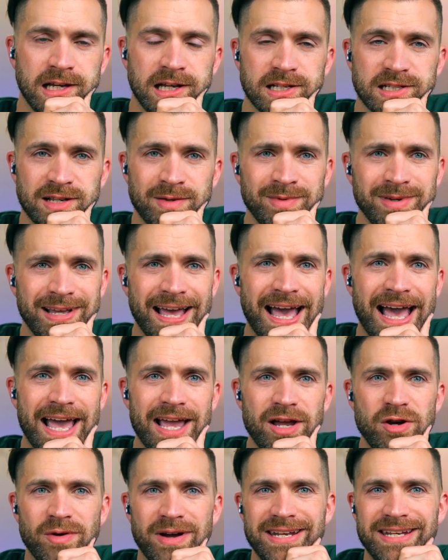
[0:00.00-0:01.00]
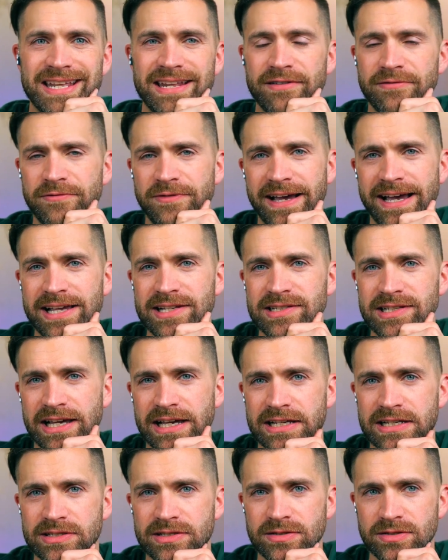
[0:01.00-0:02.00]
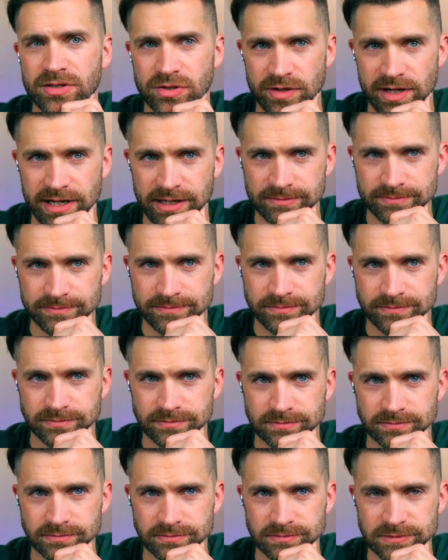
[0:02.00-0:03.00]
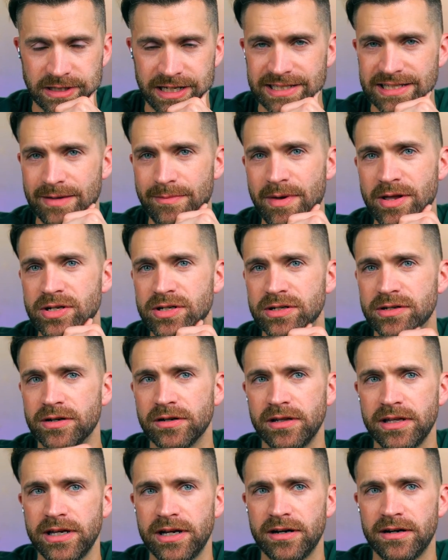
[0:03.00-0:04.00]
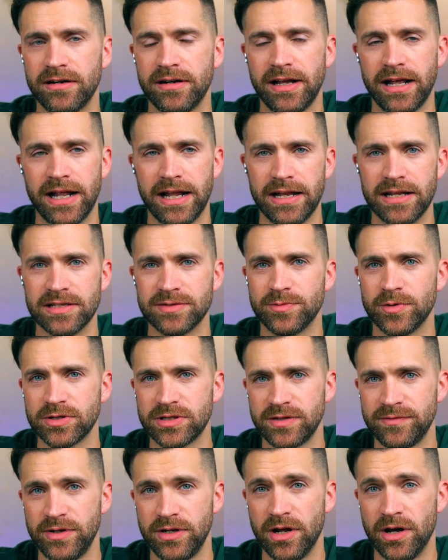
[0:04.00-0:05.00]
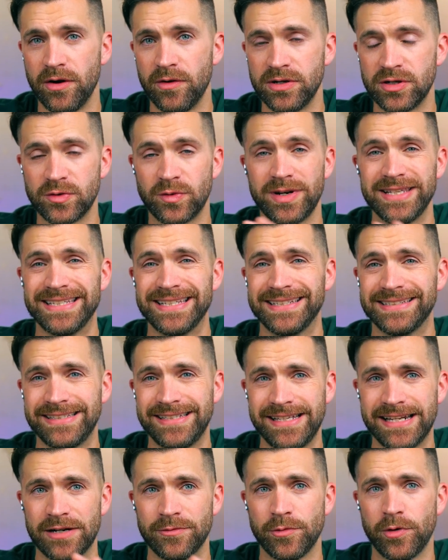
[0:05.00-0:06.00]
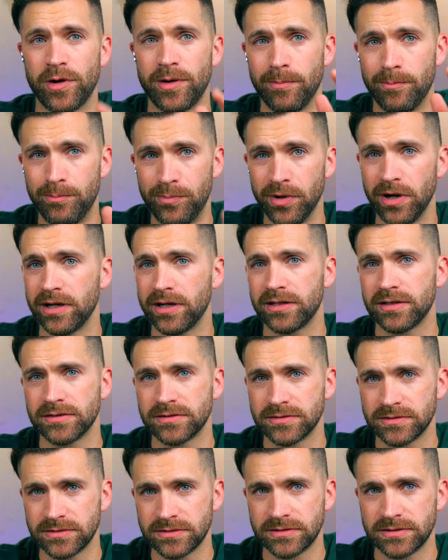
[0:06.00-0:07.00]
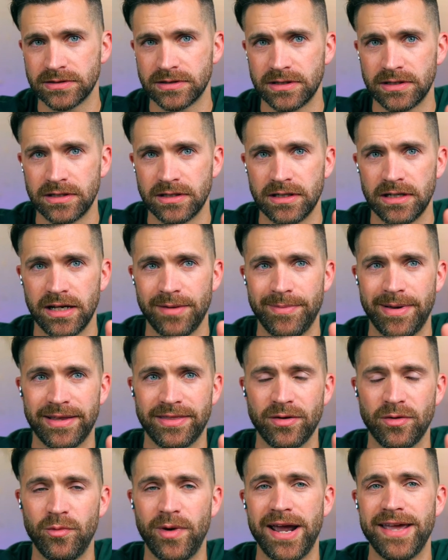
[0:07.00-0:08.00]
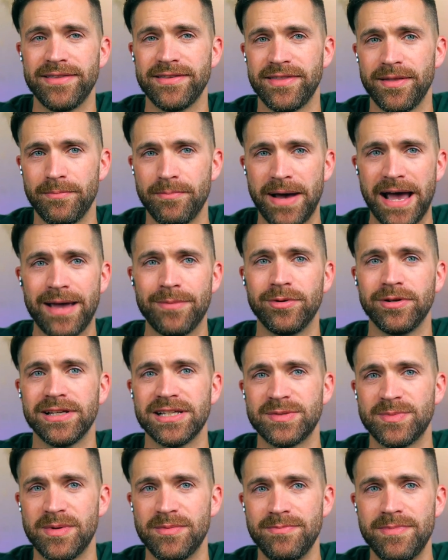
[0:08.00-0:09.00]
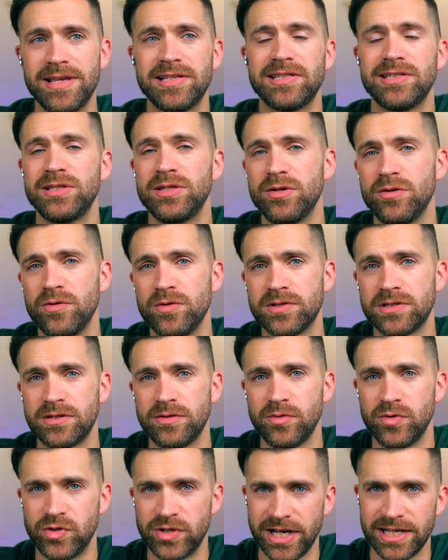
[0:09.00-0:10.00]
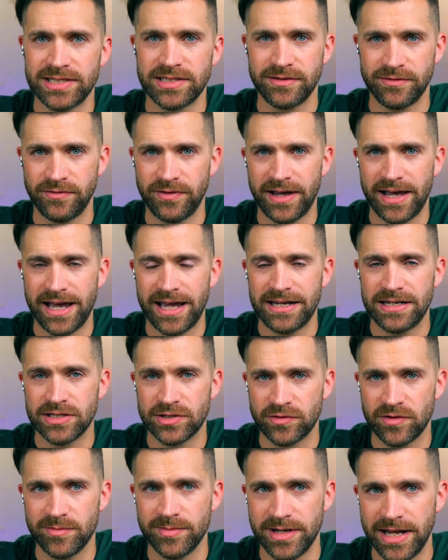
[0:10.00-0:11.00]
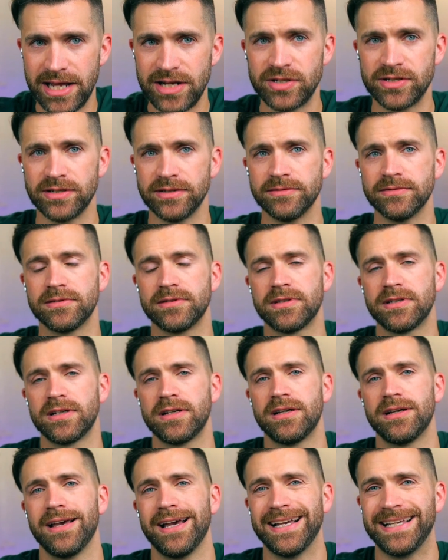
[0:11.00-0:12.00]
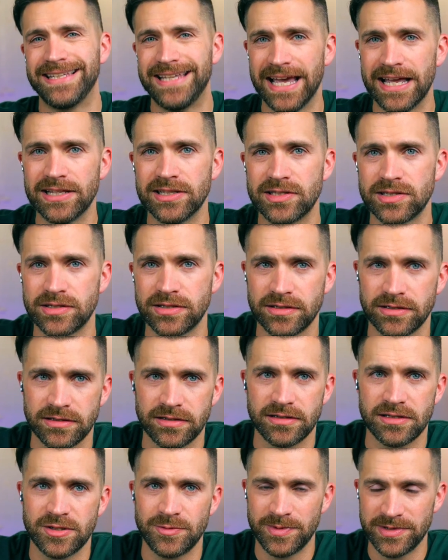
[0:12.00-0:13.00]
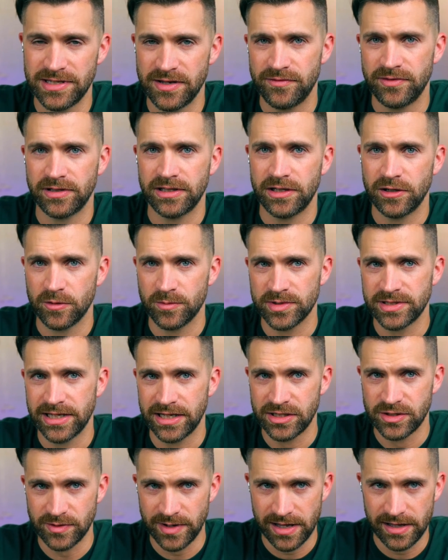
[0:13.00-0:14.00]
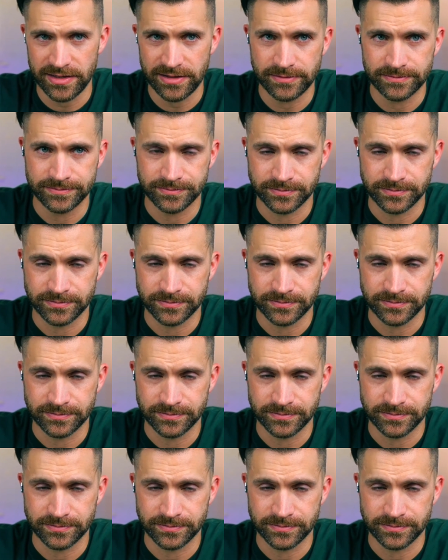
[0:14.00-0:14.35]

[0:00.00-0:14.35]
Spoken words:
So I'm a guy who identifies as straight. And as I mentioned earlier, and as most of you know, in 2016, I wrote a book about the way that the Bible has been misused to justify discrimination against specifically homosexuality.